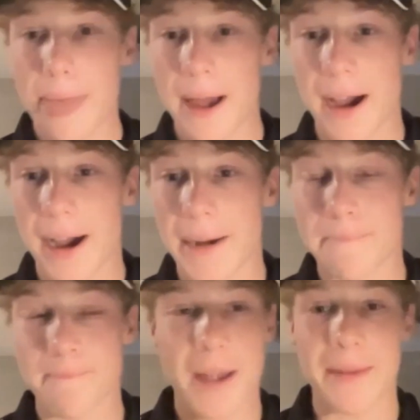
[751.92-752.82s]

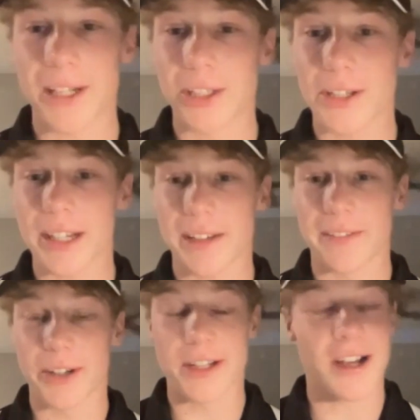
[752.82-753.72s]
I mean, it looks like a
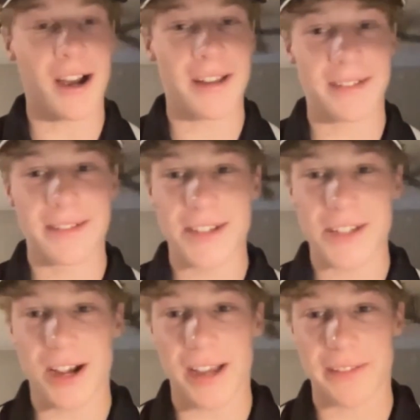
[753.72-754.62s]
very tight
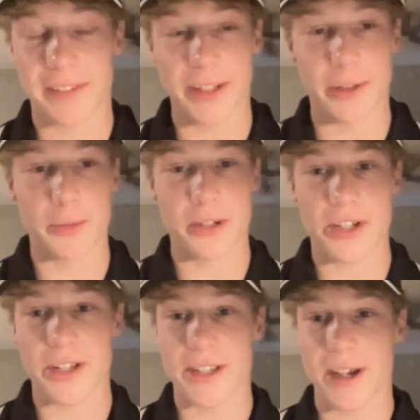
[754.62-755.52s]
field,
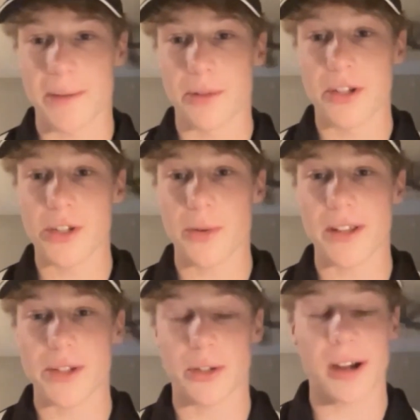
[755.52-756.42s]
which is
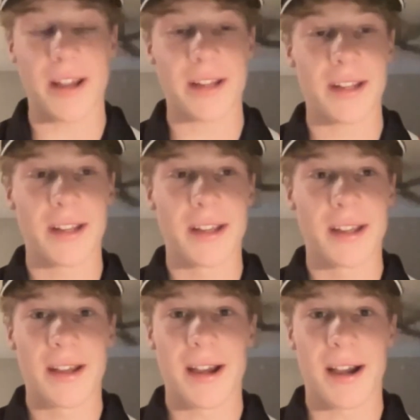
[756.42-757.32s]
always great.
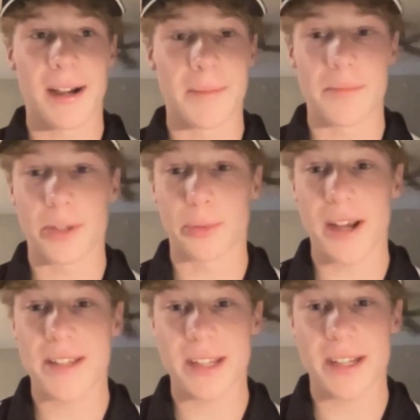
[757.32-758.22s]
The
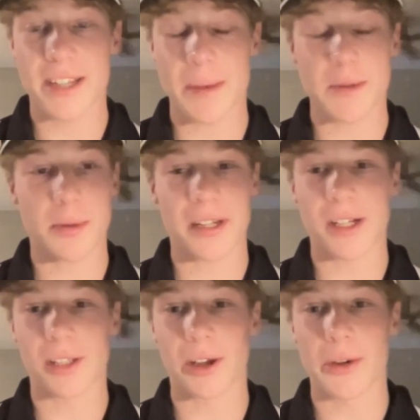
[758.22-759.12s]
racing seems pretty
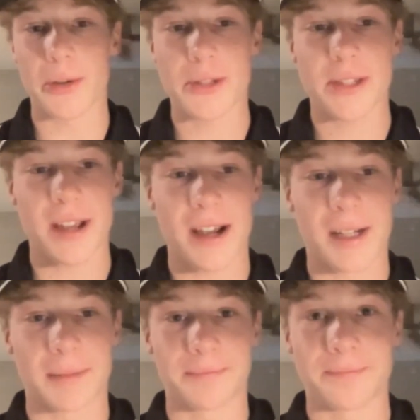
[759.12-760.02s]
close.
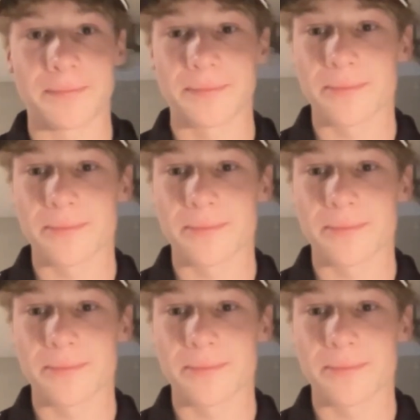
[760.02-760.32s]
But